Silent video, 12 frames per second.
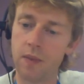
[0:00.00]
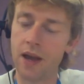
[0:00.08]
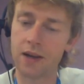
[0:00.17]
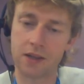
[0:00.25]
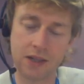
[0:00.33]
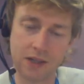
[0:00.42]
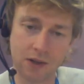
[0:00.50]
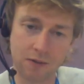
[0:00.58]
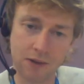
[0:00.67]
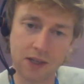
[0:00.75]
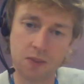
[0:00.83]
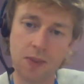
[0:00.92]
access to
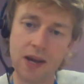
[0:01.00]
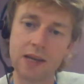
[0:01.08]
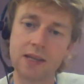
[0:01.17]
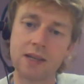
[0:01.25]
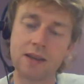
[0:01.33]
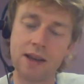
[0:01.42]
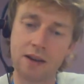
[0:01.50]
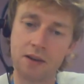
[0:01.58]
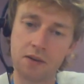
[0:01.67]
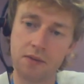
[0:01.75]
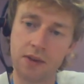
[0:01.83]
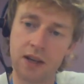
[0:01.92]
green space, that
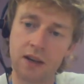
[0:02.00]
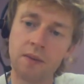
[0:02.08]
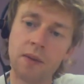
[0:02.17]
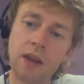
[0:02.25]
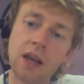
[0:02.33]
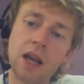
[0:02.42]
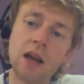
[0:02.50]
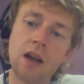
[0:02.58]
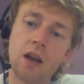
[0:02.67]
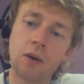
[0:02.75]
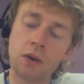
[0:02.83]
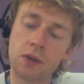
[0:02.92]
kind of thing.
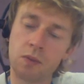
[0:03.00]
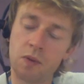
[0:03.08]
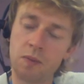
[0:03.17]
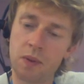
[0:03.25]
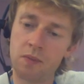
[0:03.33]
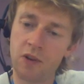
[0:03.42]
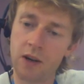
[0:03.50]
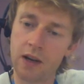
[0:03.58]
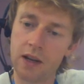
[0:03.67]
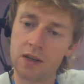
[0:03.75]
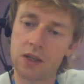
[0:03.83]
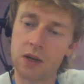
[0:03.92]
Also, we've been
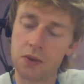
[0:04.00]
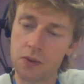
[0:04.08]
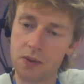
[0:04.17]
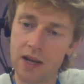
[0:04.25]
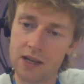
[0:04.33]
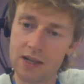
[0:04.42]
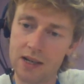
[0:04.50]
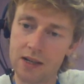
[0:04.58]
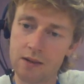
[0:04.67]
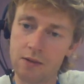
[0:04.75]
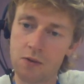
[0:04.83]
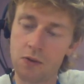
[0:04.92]
bringing in social care
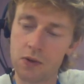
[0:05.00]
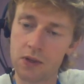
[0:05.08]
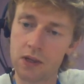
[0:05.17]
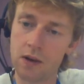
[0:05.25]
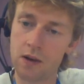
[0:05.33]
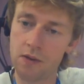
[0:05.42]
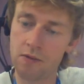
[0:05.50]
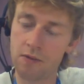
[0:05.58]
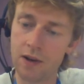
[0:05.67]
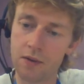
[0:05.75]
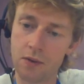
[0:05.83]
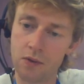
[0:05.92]
data across our 3
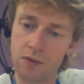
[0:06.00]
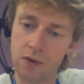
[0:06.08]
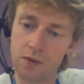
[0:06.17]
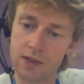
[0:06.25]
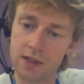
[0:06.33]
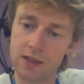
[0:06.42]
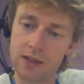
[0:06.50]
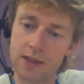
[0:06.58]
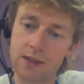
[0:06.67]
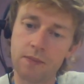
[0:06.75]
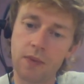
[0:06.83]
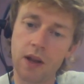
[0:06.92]
local
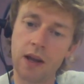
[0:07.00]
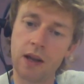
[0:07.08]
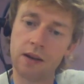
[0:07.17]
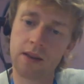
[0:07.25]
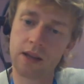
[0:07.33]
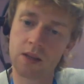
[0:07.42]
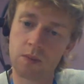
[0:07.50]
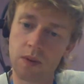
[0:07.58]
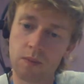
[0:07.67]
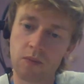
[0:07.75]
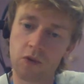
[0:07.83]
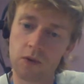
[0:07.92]
authorities, and that has
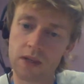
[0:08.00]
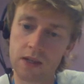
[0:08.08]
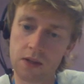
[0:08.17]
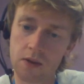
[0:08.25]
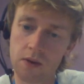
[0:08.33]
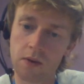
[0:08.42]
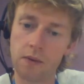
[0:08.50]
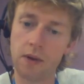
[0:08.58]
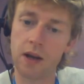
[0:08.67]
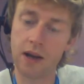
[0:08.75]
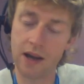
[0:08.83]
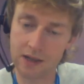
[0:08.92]
been brought into
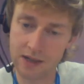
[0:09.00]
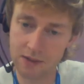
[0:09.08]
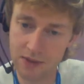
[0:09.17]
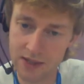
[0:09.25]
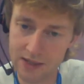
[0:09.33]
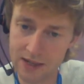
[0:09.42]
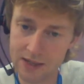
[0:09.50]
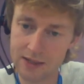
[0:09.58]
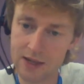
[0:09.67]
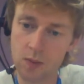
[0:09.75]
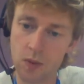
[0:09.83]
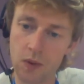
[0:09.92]
activity data
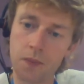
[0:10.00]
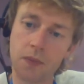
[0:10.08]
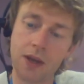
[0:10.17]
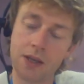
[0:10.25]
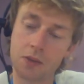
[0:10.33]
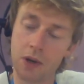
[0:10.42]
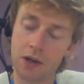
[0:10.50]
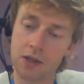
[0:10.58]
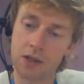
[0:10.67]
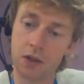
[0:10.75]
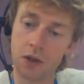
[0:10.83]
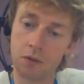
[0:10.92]
table, as well
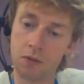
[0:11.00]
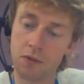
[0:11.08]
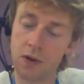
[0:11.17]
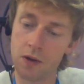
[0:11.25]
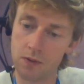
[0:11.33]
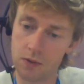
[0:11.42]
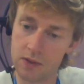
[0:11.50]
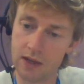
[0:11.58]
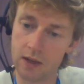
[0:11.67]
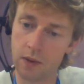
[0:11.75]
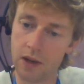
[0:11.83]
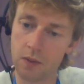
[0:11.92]
as a new referrals
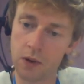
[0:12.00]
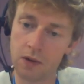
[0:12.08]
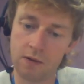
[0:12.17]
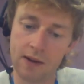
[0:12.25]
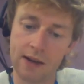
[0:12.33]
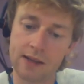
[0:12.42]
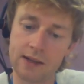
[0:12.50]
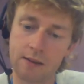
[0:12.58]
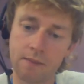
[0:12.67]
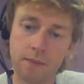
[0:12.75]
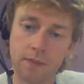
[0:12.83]
table that we're creating.